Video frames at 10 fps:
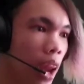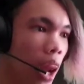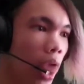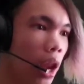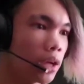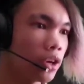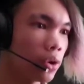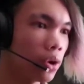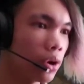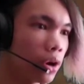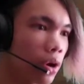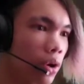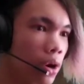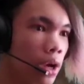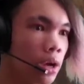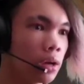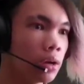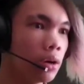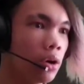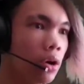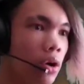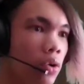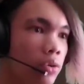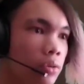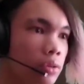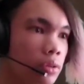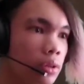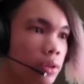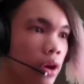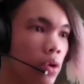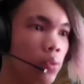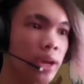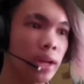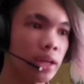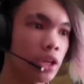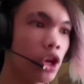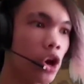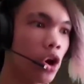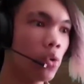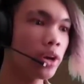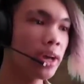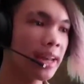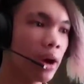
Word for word: Go, go, go, go, go, go. Oh, no, we gotta get go.